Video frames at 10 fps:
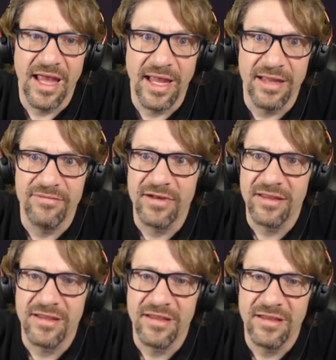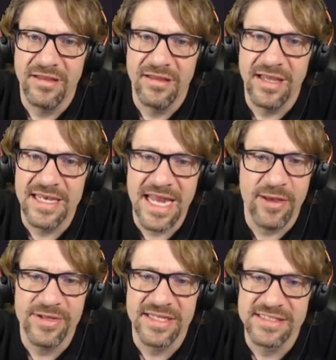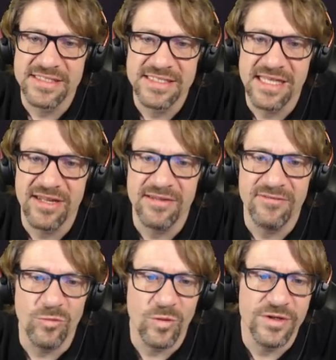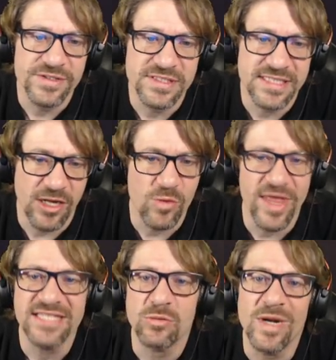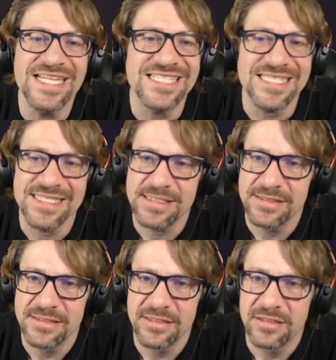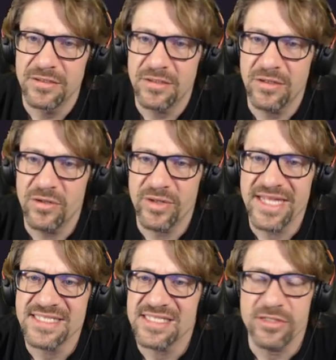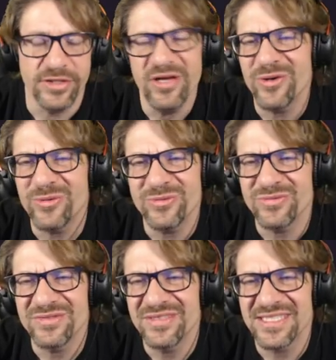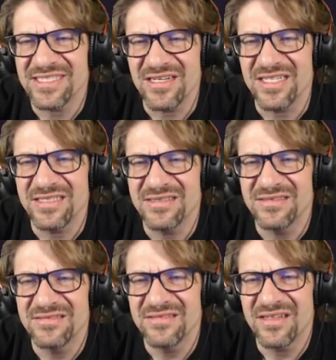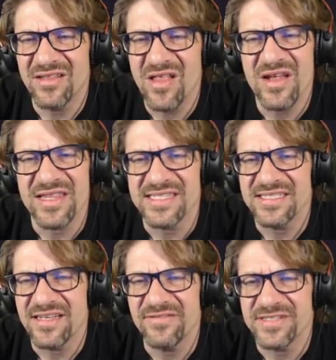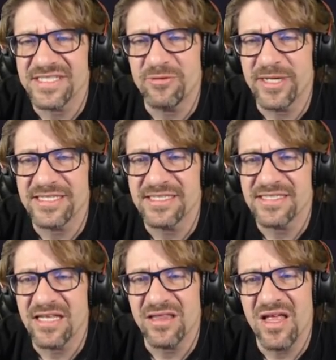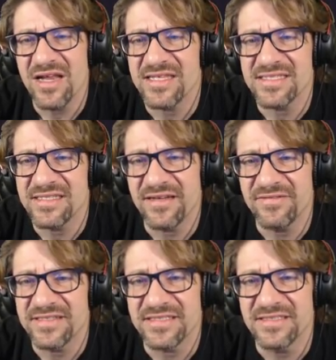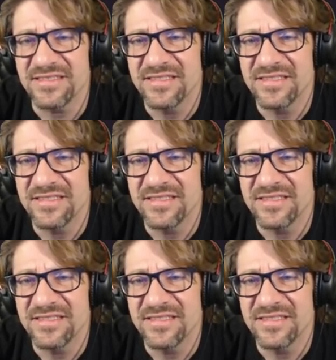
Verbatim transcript: Everything. And nowadays, it's getting even worse. It's like, oh, that's racist. Or, oh, that's. No, it's not. A lot of this stuff isn't racist. A lot of this stuff isn't